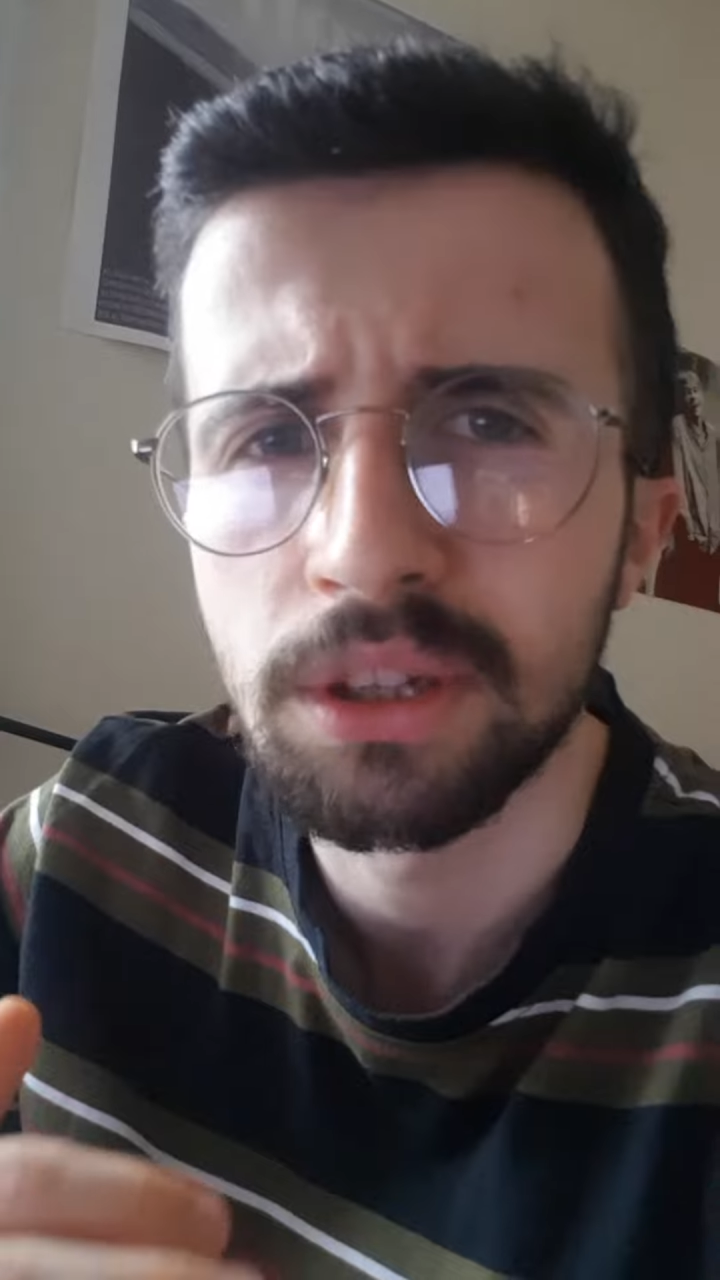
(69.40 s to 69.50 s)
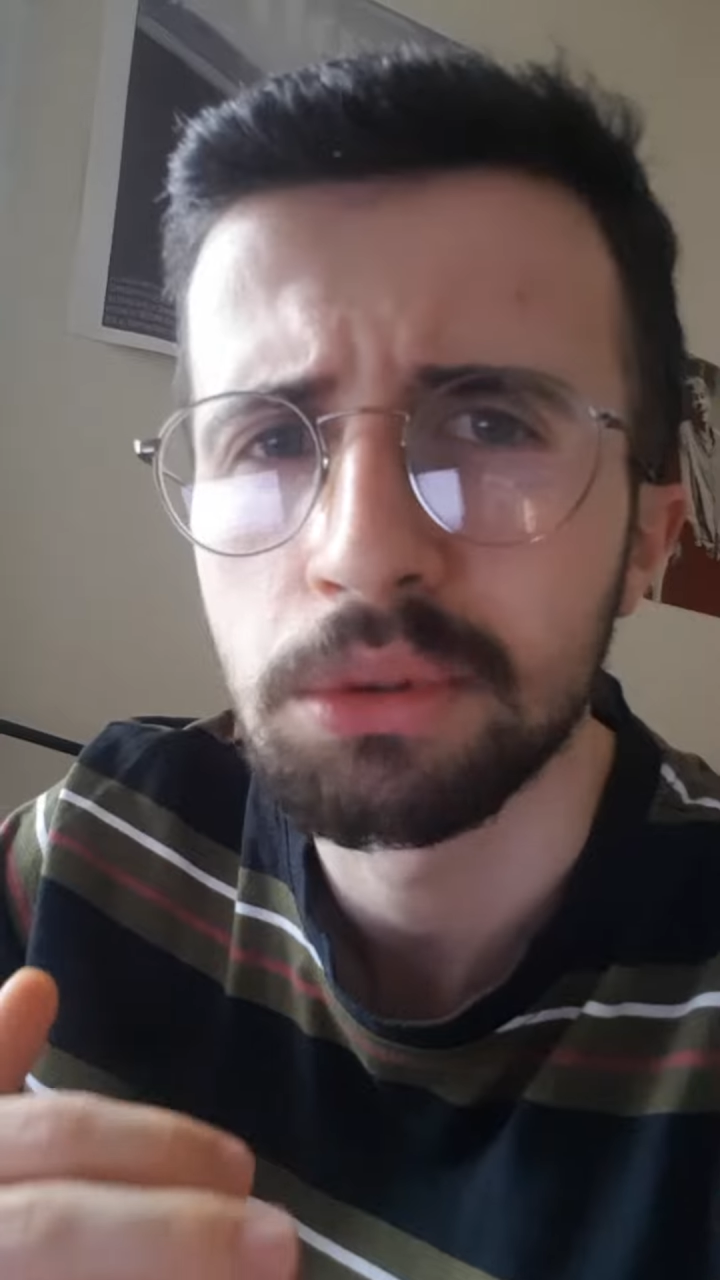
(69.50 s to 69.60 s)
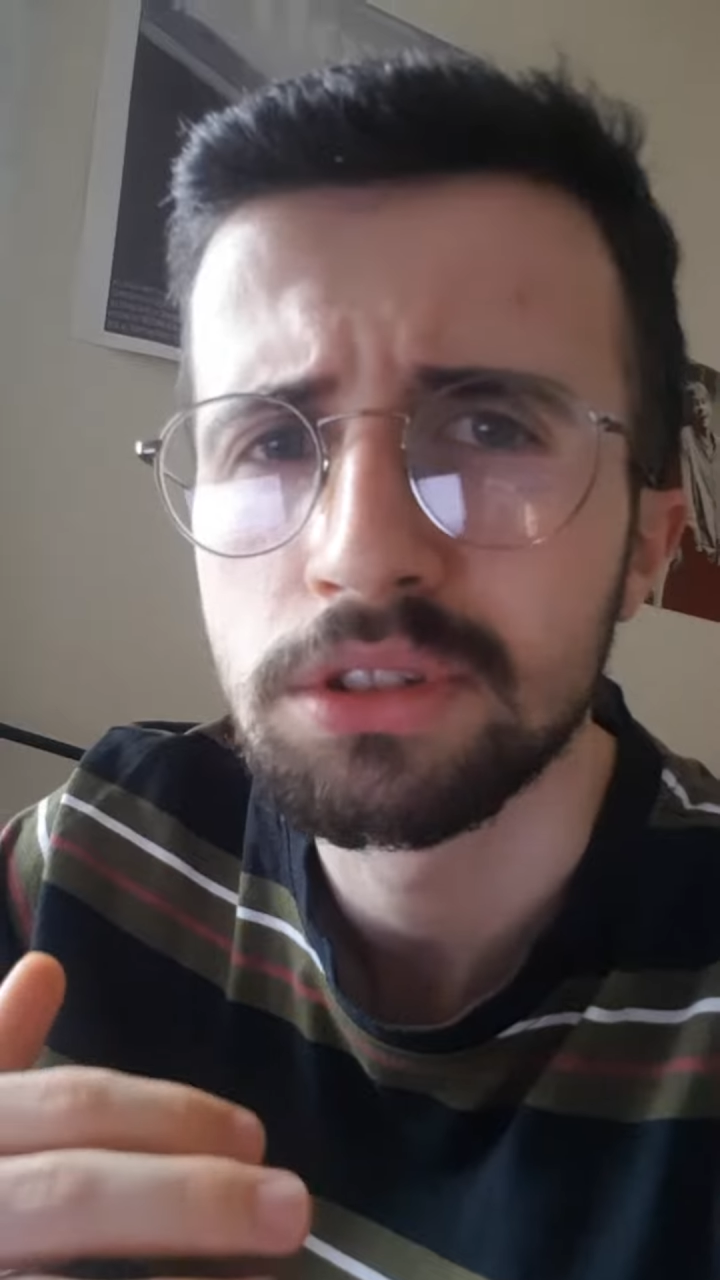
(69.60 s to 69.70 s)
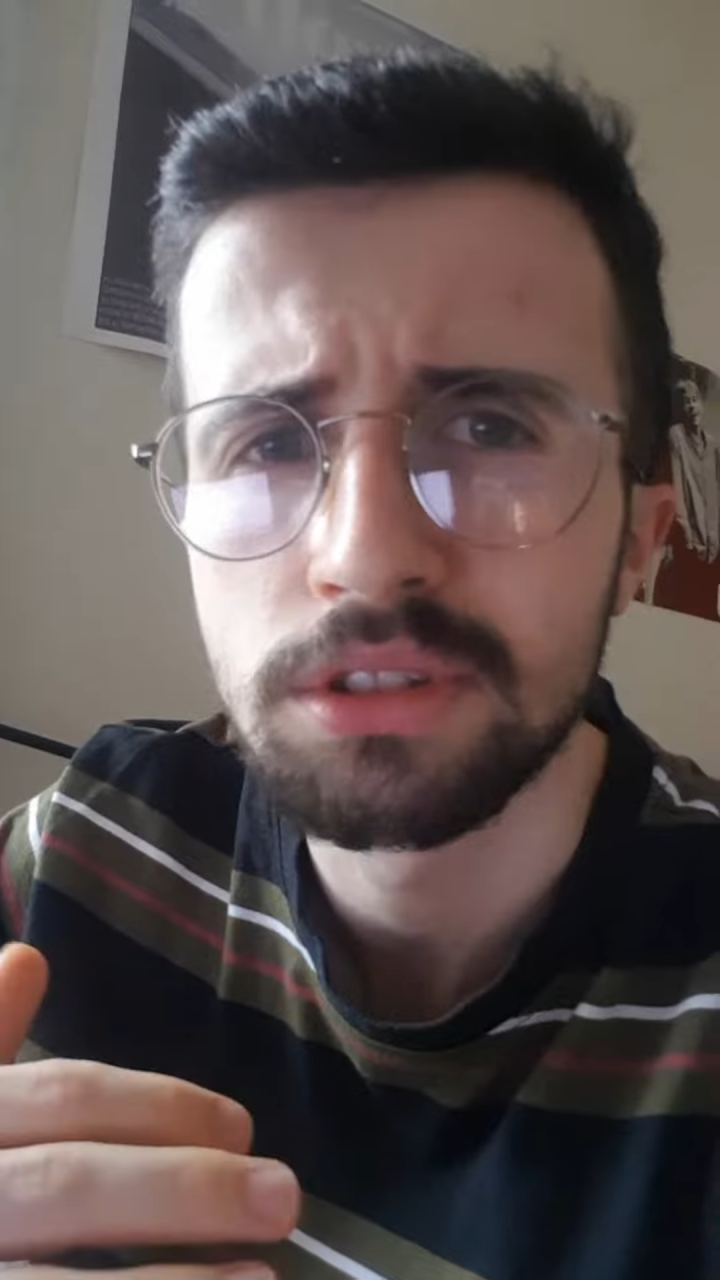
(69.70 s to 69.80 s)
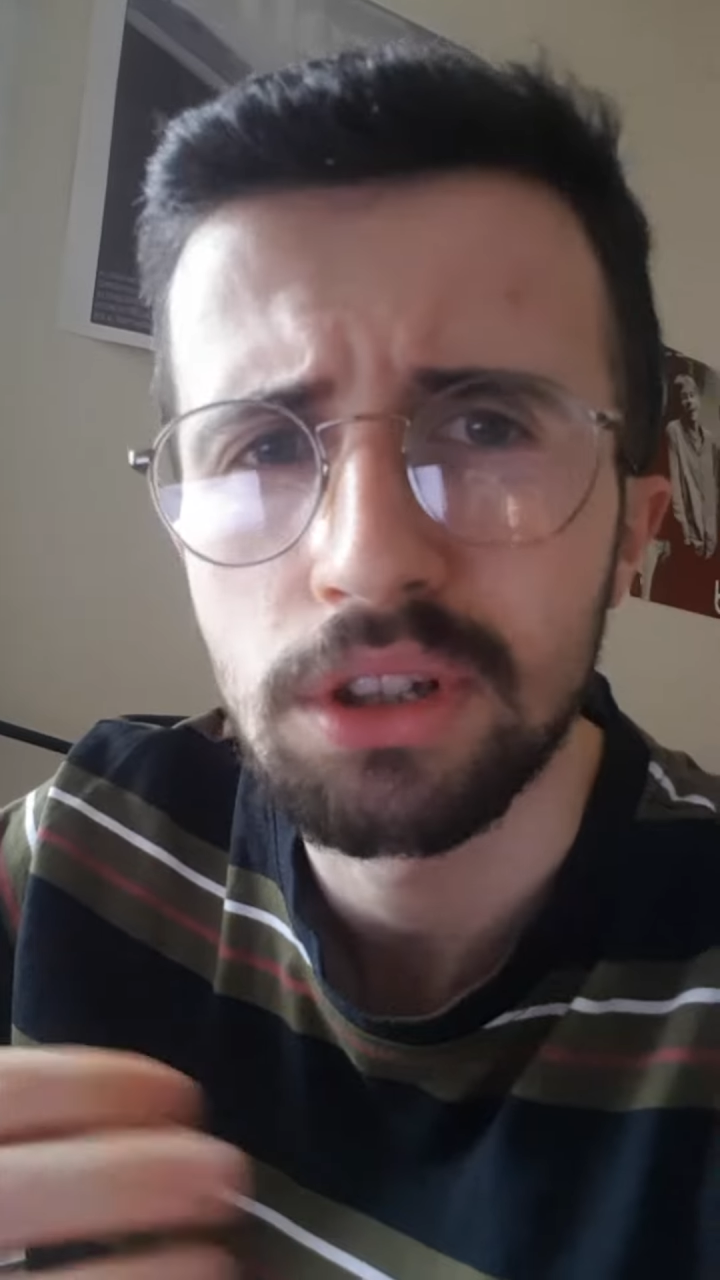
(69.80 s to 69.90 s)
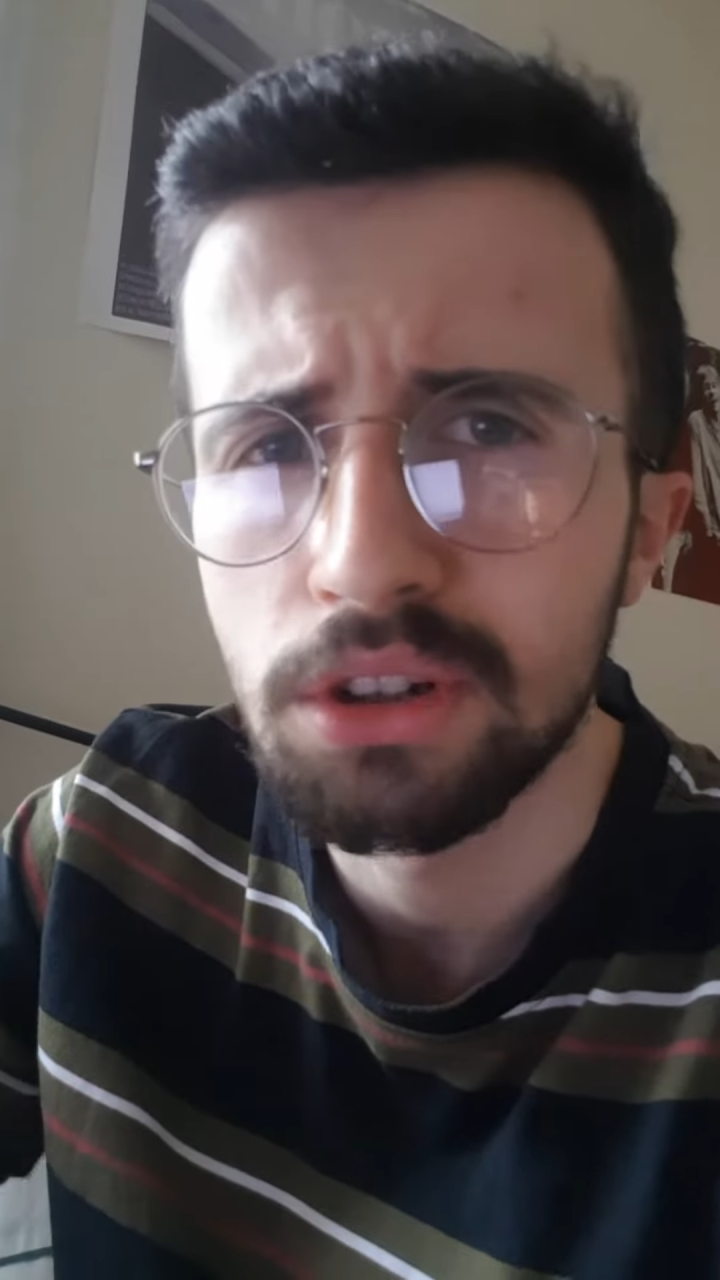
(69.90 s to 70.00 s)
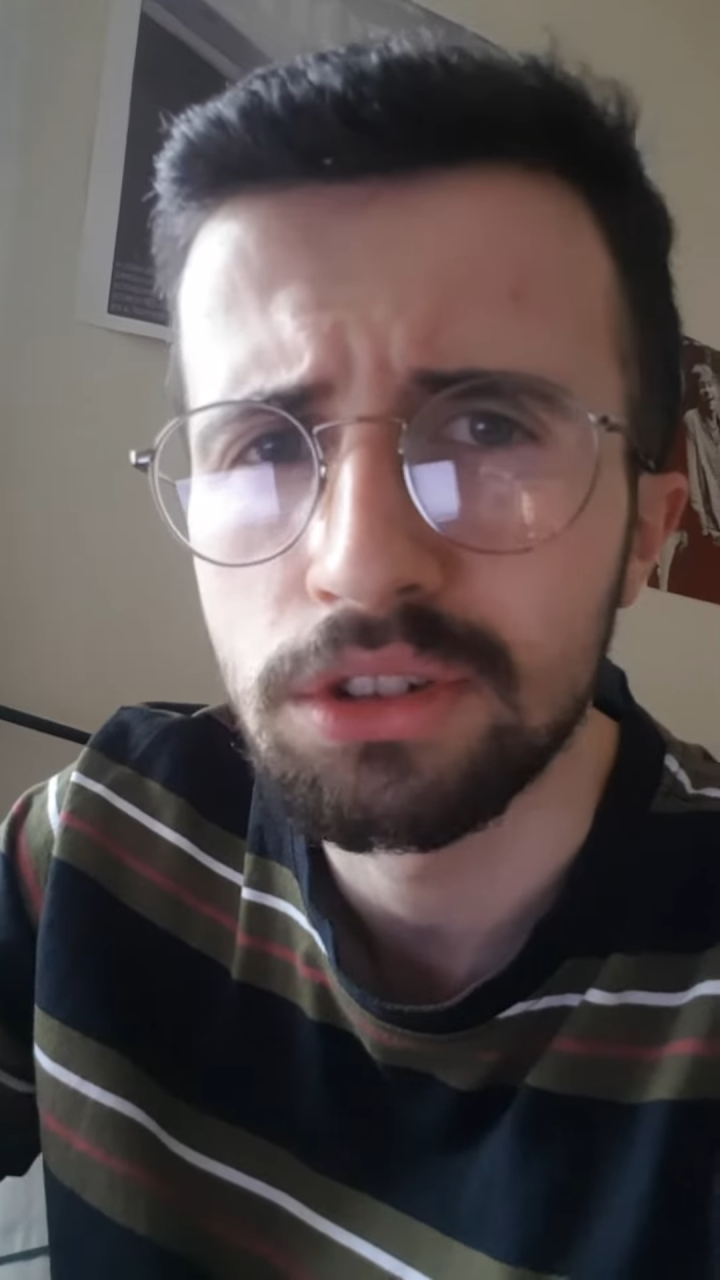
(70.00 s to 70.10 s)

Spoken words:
they were so